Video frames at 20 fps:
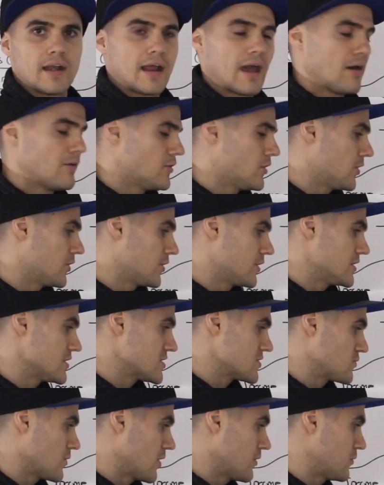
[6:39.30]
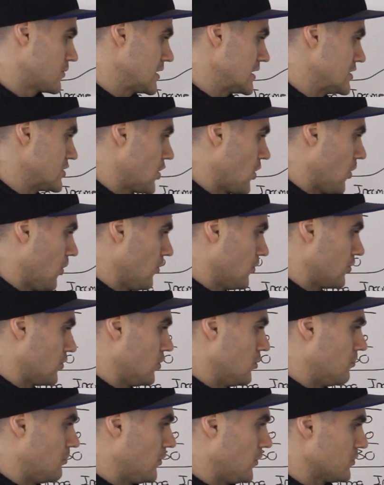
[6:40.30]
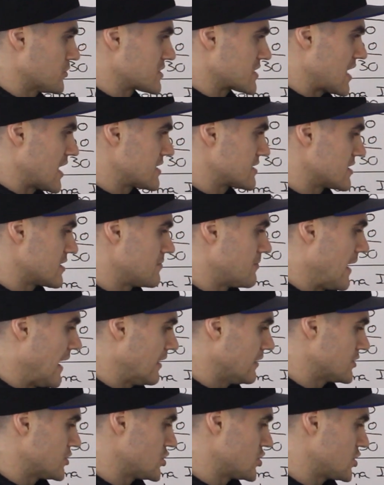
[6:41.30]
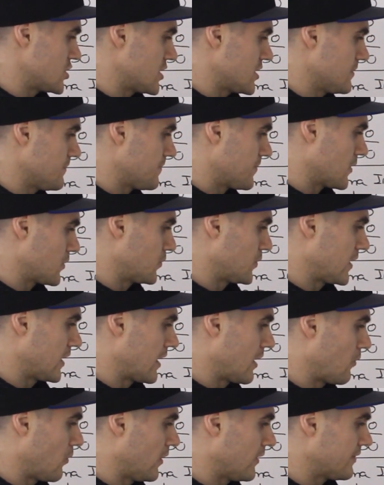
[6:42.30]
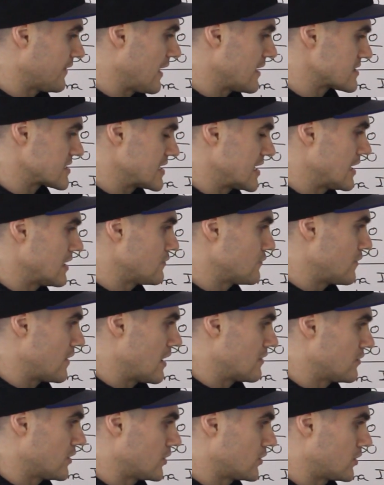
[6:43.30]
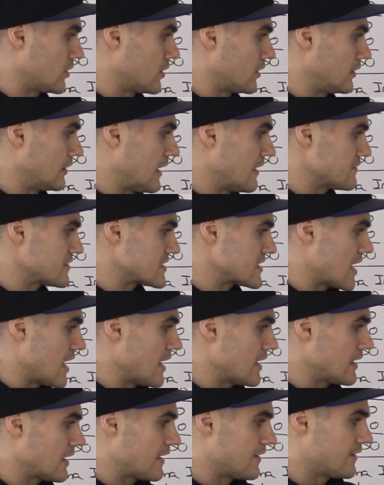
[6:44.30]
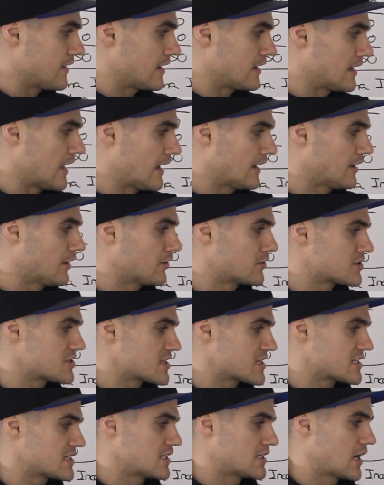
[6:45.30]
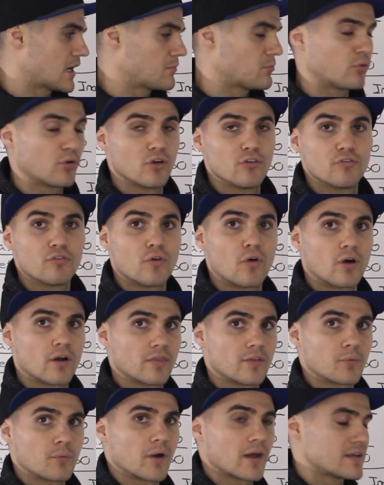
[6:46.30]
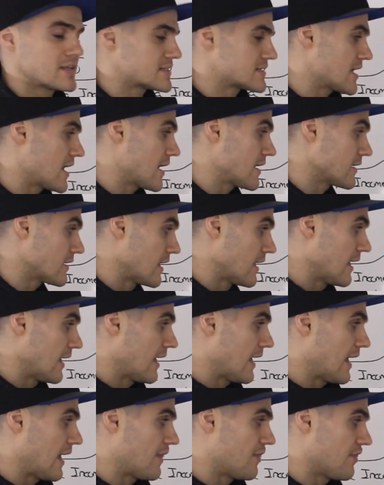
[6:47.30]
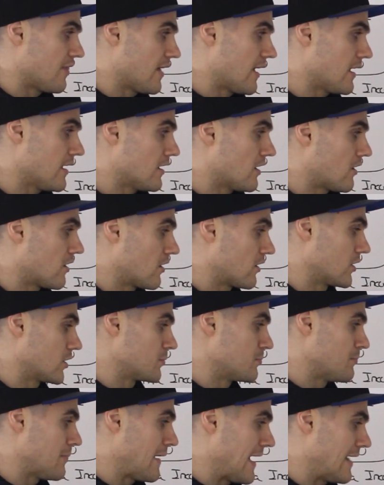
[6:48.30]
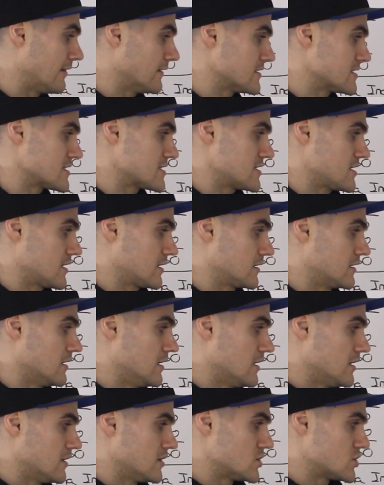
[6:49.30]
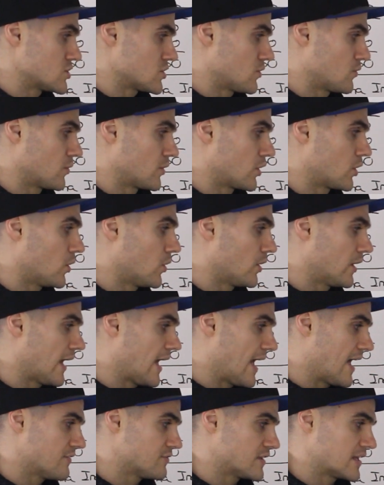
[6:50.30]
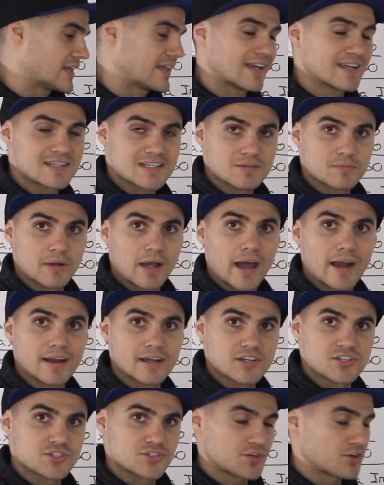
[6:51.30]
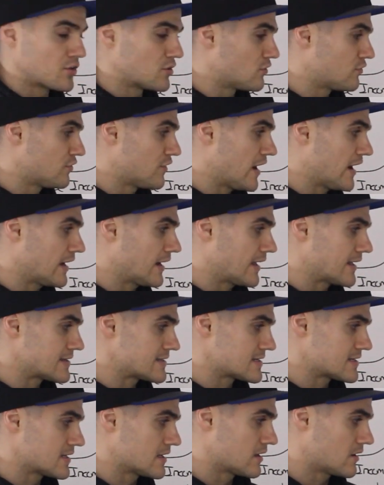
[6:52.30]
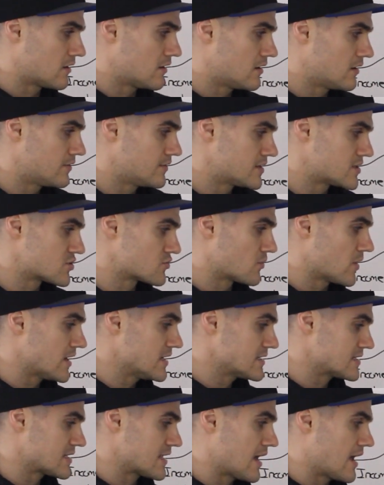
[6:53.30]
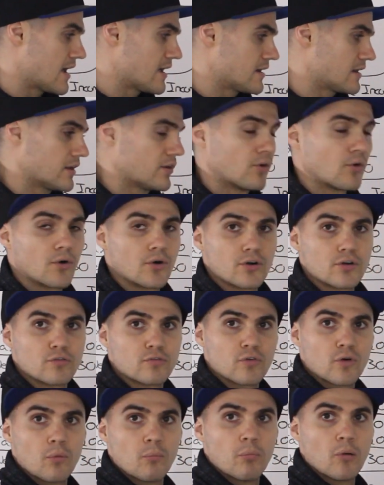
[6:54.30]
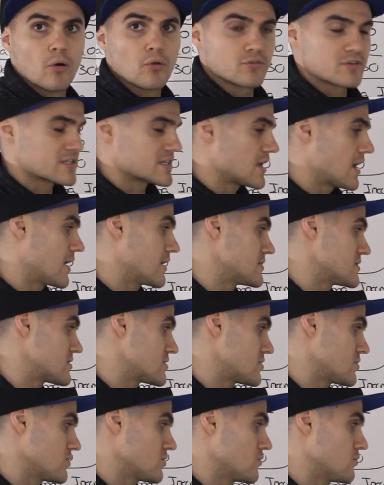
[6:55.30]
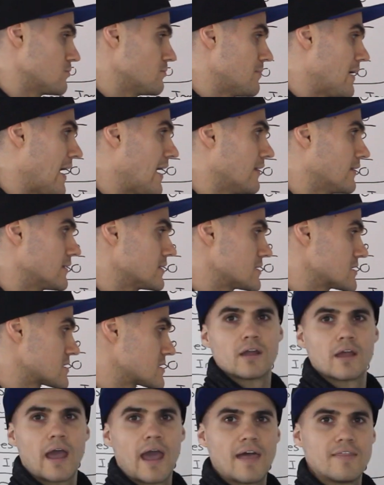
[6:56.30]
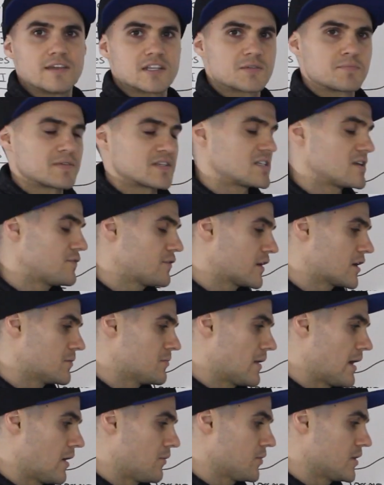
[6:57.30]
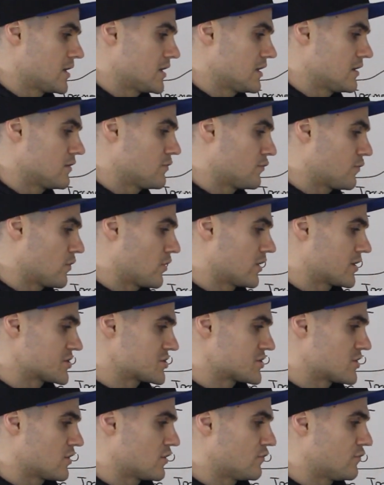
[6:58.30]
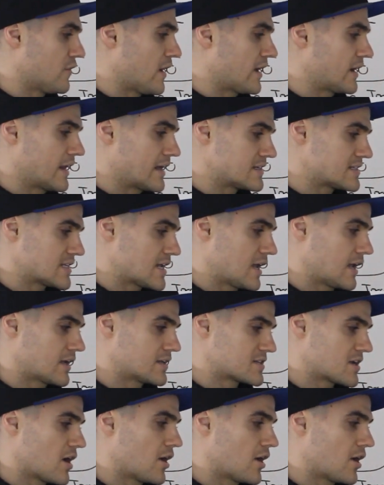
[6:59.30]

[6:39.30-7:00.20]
And now notice when we total both sides of the balance sheet, we get 1,085 on the left side and then 969.4 on the right side, and they aren't balancing. So we're going to have to get some kind of external financing on this right side in order for both sides to balance. And the specific amount we need for external financing is